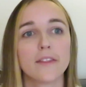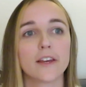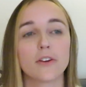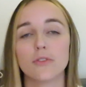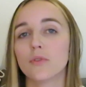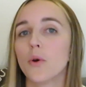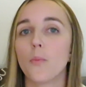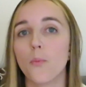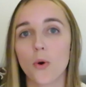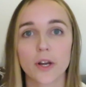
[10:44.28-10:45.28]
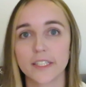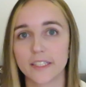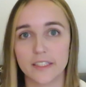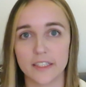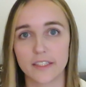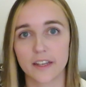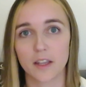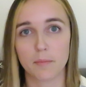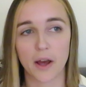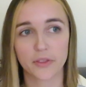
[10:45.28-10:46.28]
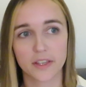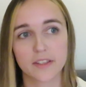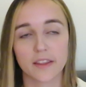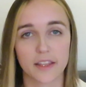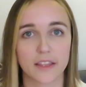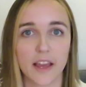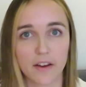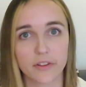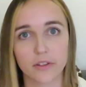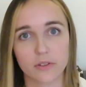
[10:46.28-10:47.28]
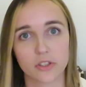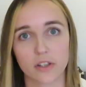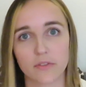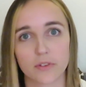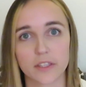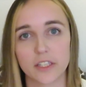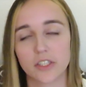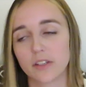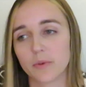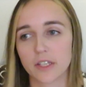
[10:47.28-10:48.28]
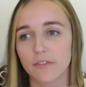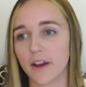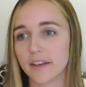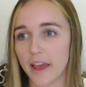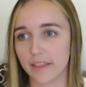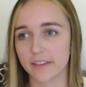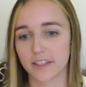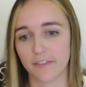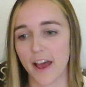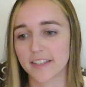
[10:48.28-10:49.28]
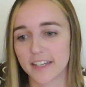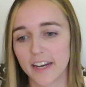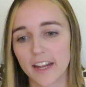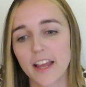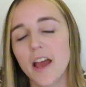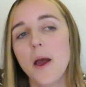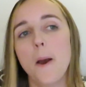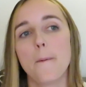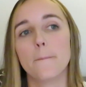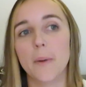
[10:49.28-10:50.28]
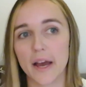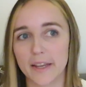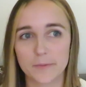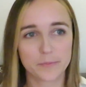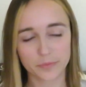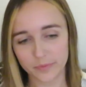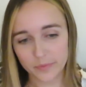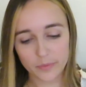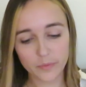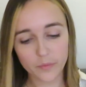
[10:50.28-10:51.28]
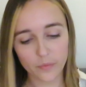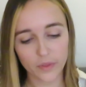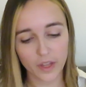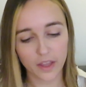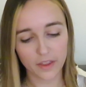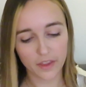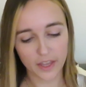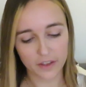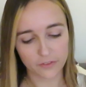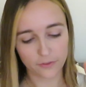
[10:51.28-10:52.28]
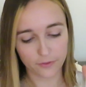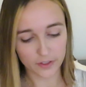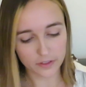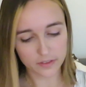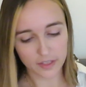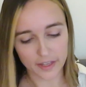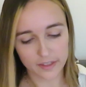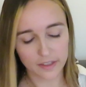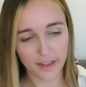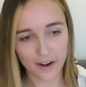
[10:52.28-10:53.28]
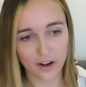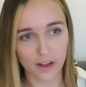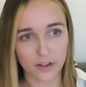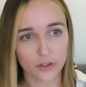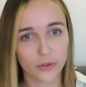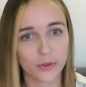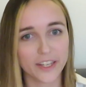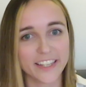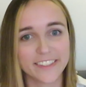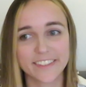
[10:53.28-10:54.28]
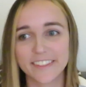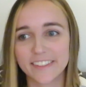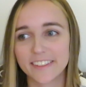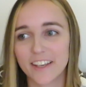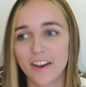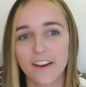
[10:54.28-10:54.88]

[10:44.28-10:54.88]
that goes more into detail about this and like the evolution of religion, which I find endlessly fascinating. But it feels like Klara, who is this,